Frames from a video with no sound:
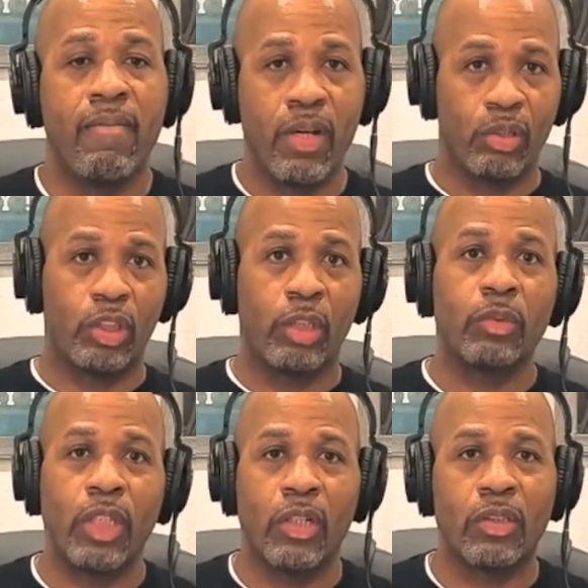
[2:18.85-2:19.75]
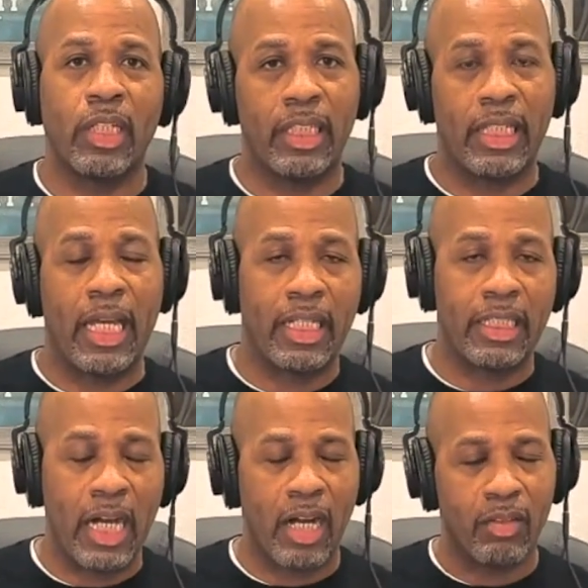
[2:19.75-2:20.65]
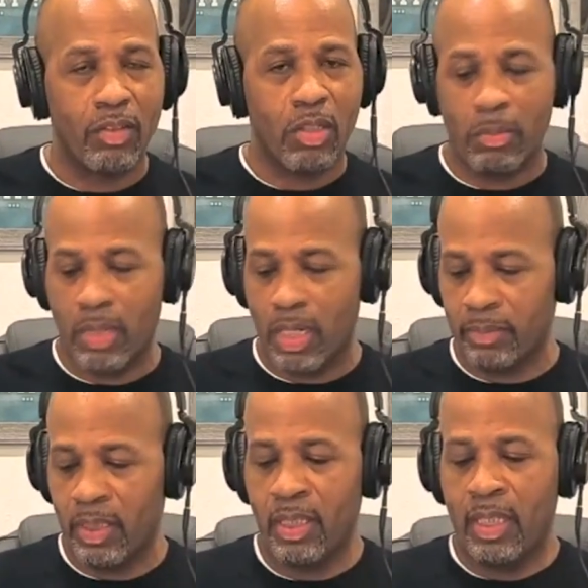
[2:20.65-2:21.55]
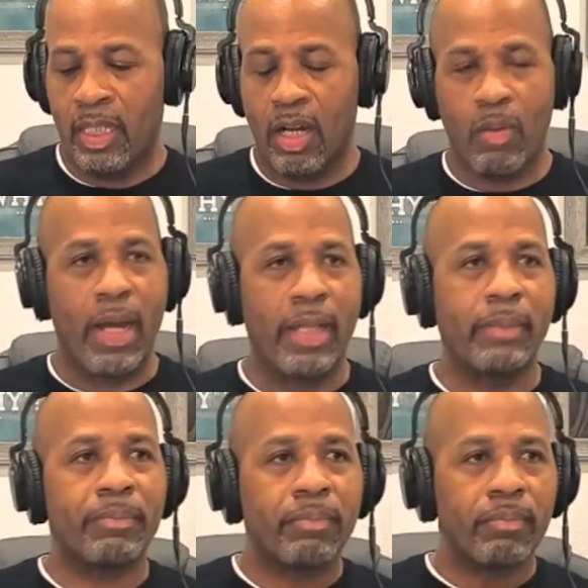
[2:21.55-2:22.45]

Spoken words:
Fellowship Church in Antioch. Look them up. All right.